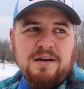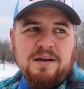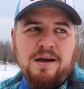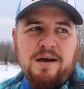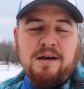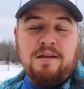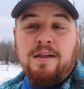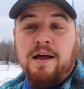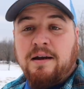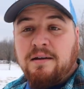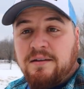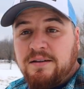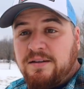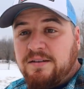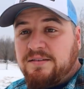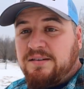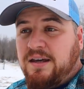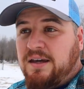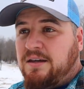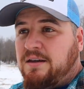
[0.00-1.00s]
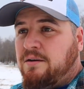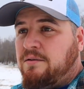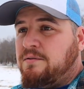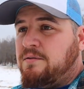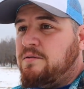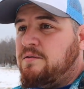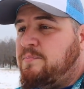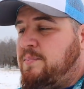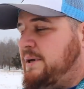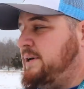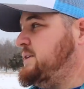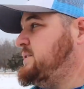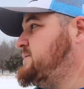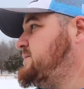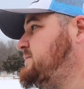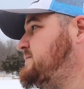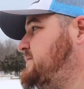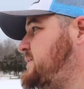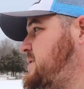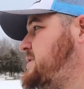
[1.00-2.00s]
Uh, luckily, these Kikos and Spanish
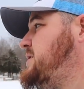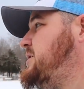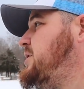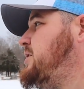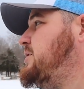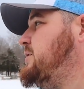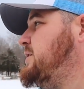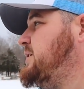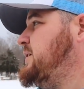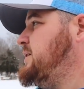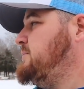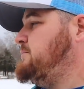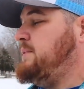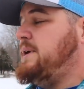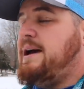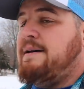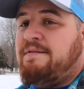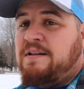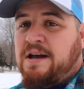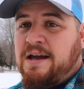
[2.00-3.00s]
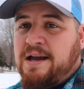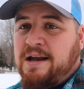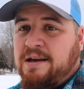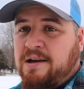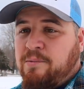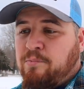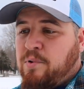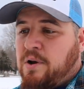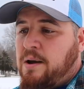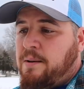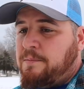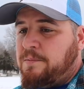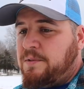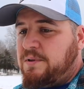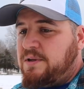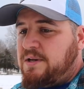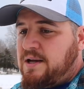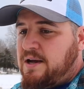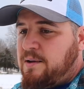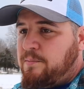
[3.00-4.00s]
are very hardy, and we have not had any problem
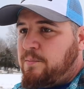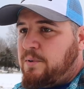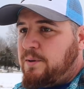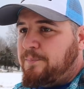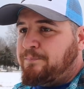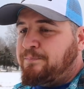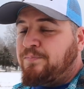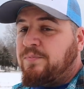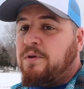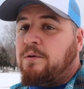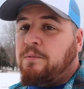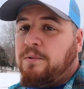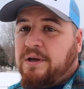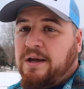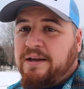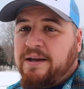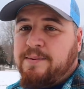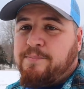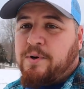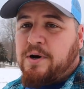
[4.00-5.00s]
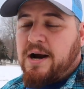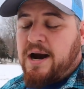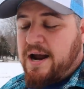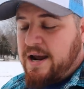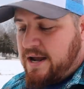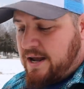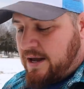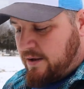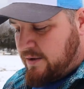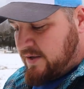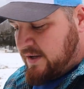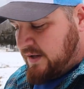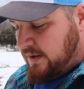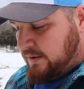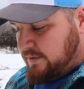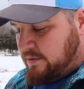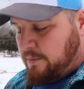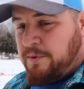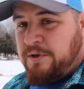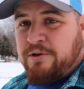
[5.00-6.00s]
with that, but we got to keep our eye out.
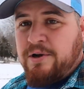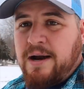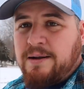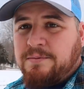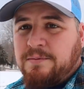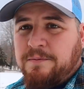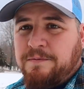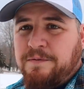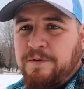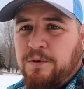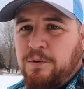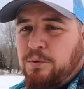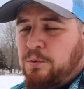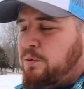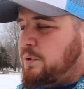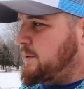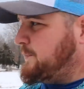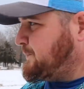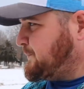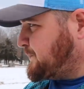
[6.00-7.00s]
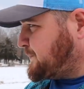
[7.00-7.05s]
So I'm going to grab some food,